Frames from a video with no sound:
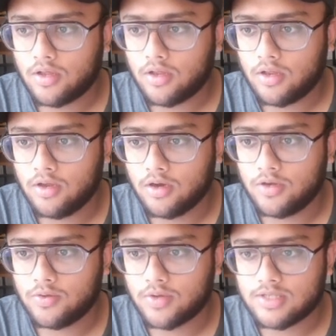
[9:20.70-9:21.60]
Here you
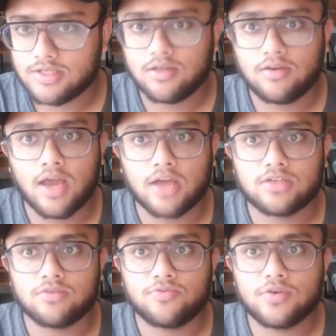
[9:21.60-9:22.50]
can see the reaction
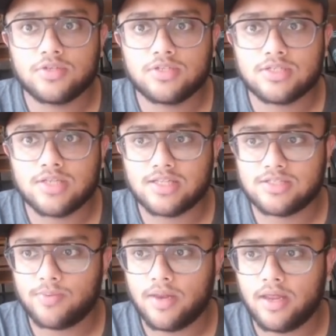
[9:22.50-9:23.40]
forces. Let's
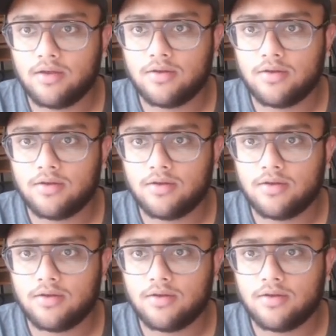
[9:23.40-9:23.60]
play it.